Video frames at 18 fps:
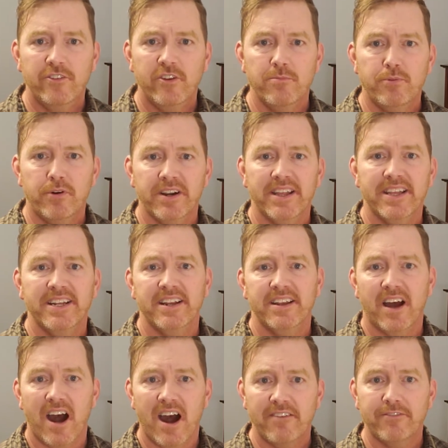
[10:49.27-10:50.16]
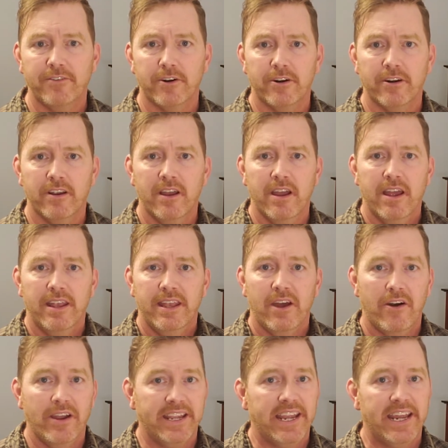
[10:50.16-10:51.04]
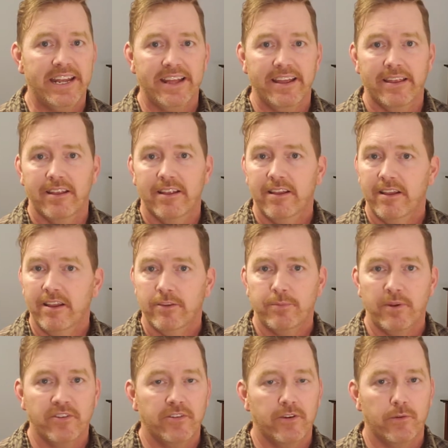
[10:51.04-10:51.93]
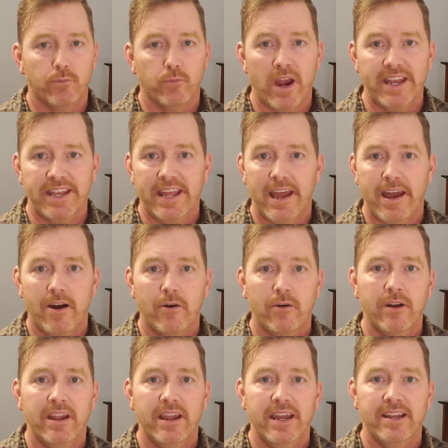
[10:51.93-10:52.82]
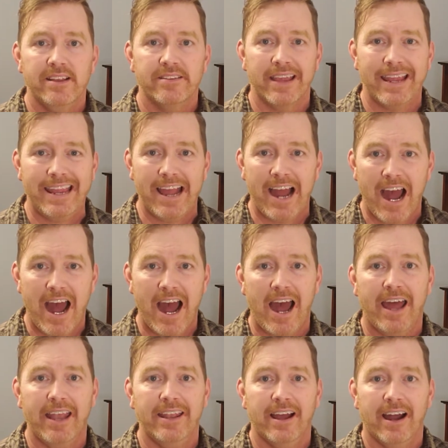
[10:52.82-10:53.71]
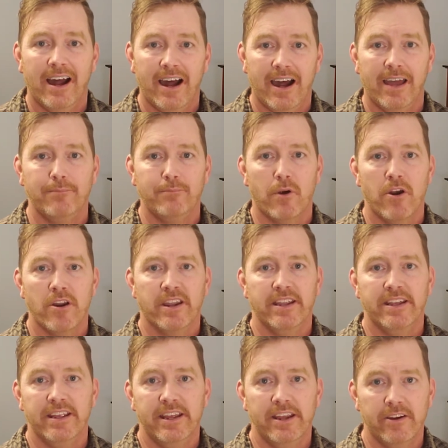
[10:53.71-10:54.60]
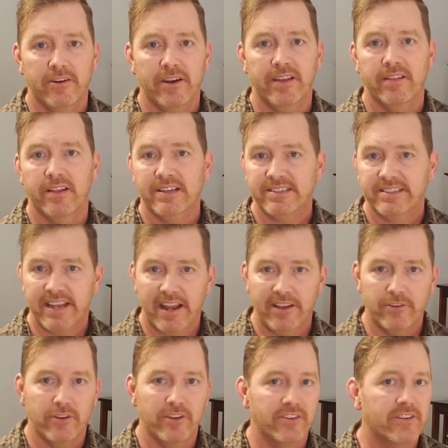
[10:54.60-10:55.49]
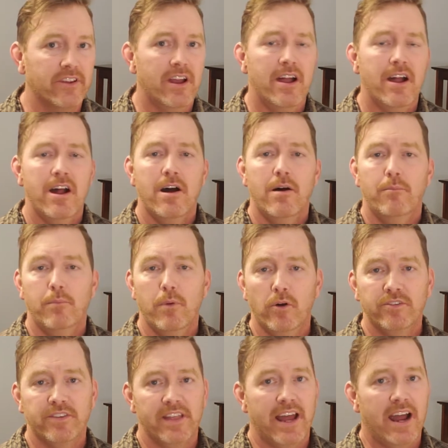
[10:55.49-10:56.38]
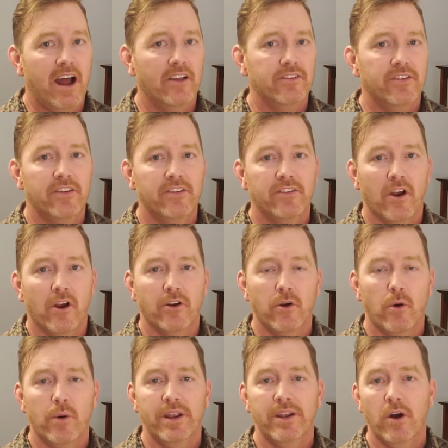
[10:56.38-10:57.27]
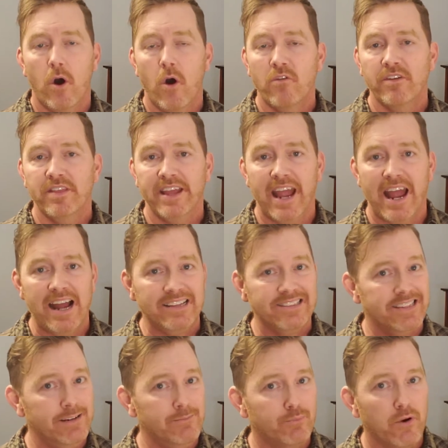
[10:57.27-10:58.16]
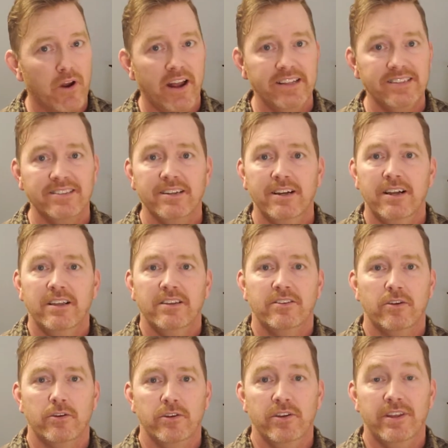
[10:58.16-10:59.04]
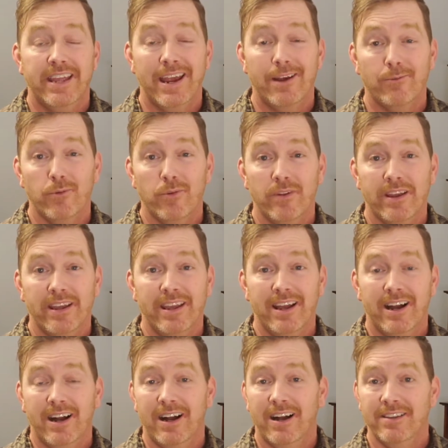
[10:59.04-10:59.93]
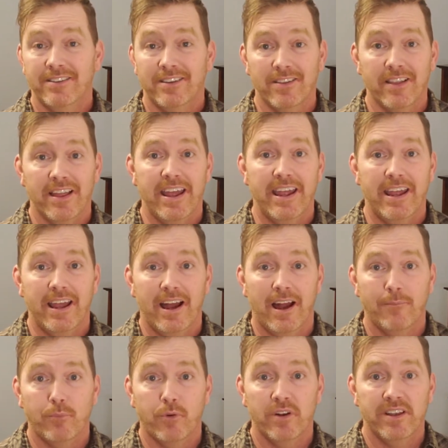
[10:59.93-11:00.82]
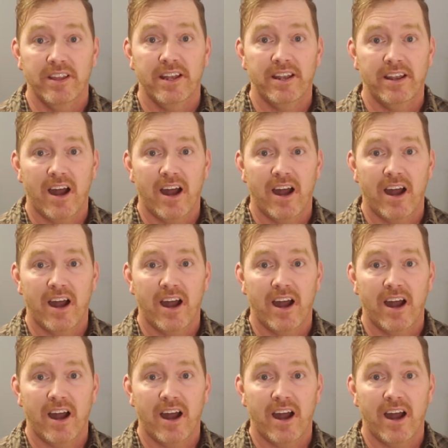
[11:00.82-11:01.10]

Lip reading: to put in an offer. Now I get it. Especially right now, it is a hot market here in Los Angeles. Most of the houses are going over the asking price, so you can't really delay on putting in an